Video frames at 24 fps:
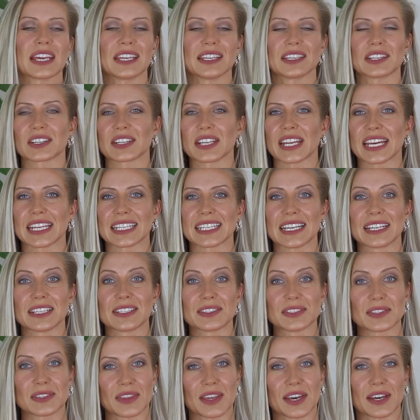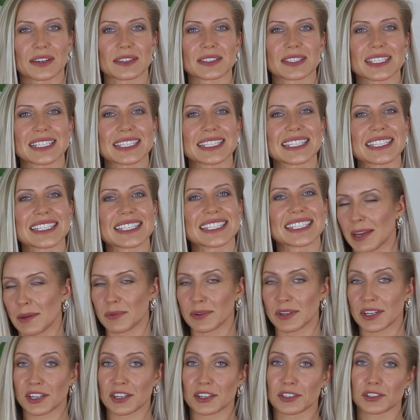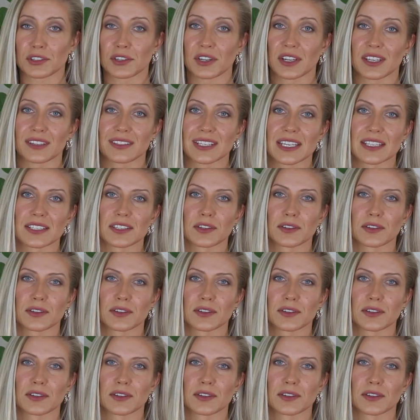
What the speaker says: internet in 2000s. And I'm pretty sure you guys